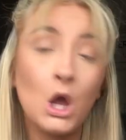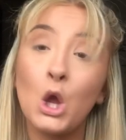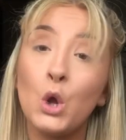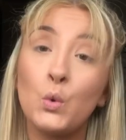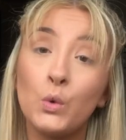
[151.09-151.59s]

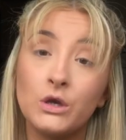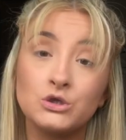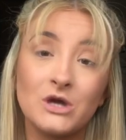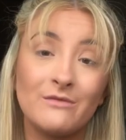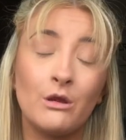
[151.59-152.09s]
I'm gonna
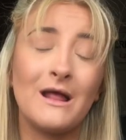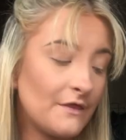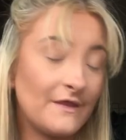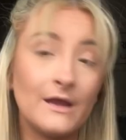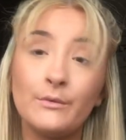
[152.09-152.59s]
try them all out.
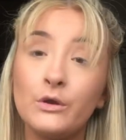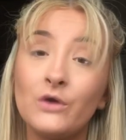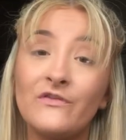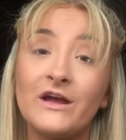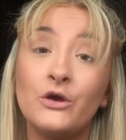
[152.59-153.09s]
I think I'm gonna
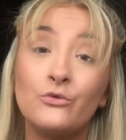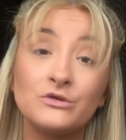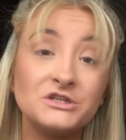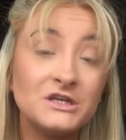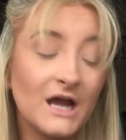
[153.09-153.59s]
go for like a
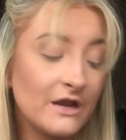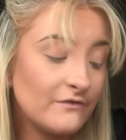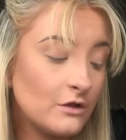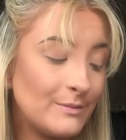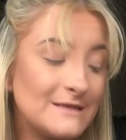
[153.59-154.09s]
grungy kind of
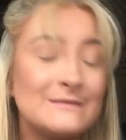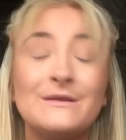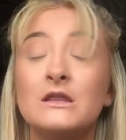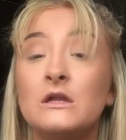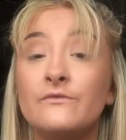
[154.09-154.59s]
look because I'm
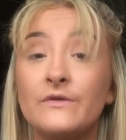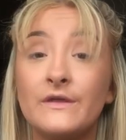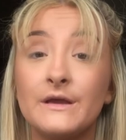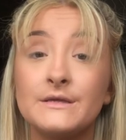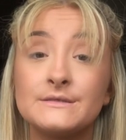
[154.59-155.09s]
in love with
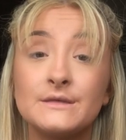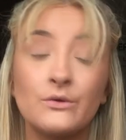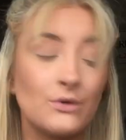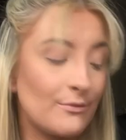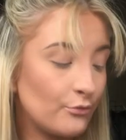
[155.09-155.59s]
this
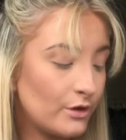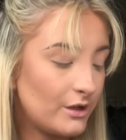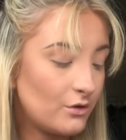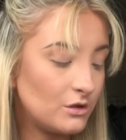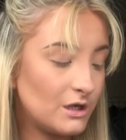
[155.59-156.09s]
cranberry
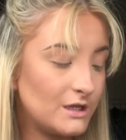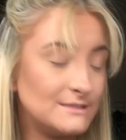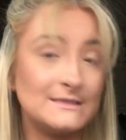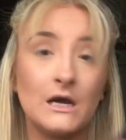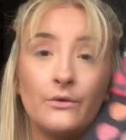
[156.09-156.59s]
color
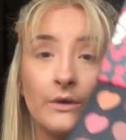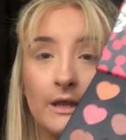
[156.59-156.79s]
down